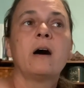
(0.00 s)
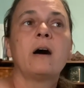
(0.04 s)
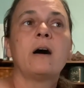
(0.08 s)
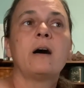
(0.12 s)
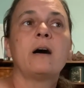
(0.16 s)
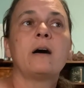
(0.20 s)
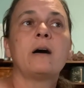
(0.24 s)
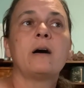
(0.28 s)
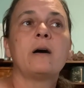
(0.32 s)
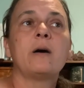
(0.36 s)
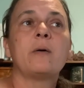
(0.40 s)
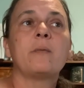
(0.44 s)

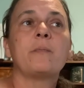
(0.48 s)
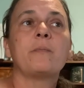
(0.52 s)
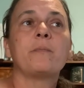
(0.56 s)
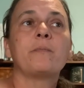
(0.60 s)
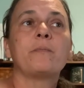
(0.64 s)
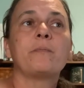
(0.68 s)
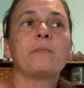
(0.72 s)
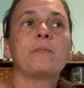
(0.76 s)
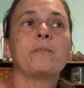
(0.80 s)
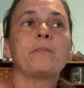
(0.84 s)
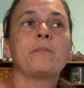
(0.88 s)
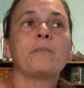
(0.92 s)

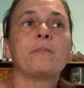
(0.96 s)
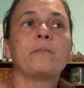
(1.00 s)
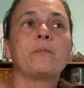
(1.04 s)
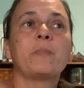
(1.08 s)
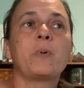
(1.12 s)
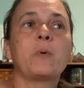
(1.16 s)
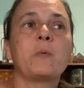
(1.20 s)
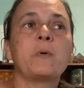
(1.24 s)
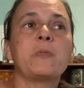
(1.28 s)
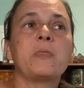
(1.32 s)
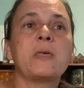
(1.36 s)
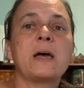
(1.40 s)
Um,
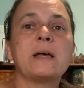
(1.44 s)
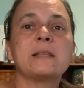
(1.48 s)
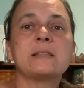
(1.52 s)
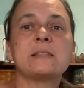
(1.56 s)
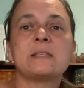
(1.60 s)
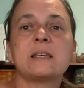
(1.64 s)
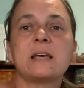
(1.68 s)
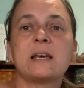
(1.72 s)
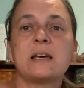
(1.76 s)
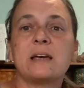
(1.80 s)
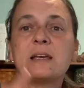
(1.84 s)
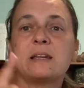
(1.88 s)
but with that
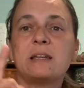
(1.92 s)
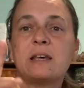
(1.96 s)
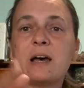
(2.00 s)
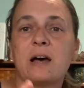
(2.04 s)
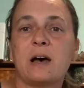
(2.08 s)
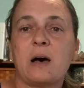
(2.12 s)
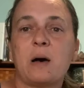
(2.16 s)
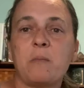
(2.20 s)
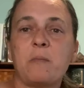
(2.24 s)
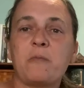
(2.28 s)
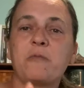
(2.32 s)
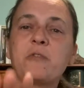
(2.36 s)
said,
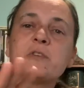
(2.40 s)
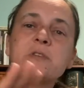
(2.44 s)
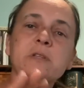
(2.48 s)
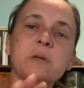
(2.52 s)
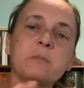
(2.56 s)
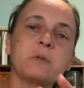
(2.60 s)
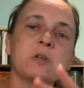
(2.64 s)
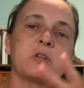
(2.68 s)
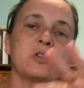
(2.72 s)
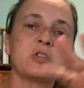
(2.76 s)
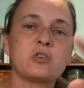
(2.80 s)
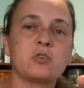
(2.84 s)
um, first
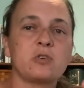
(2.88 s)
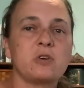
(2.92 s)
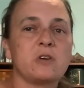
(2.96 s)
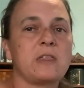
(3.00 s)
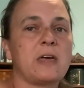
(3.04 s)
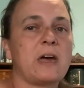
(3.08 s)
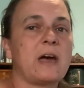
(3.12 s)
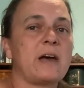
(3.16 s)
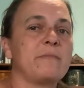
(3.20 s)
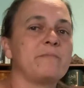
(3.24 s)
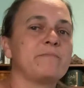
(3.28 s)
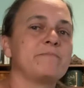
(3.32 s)
I'm gonna show you
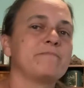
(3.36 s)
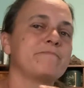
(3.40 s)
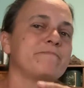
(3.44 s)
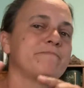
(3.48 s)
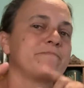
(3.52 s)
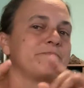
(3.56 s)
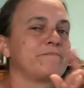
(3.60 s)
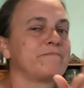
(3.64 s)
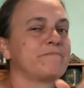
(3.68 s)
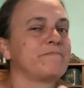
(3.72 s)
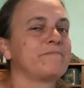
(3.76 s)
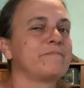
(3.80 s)
that.
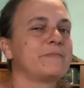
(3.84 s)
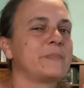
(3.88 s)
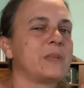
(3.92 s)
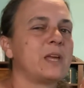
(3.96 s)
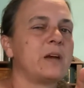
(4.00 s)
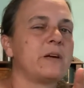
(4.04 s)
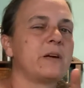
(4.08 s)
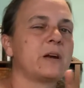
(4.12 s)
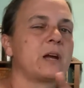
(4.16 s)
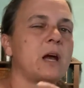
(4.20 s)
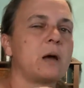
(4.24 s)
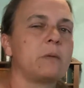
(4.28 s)

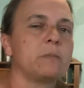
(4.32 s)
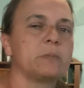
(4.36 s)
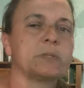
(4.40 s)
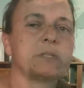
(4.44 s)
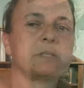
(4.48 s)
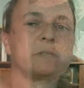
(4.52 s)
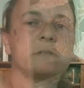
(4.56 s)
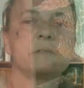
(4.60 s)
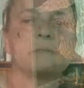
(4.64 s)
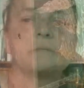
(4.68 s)
Here it comes.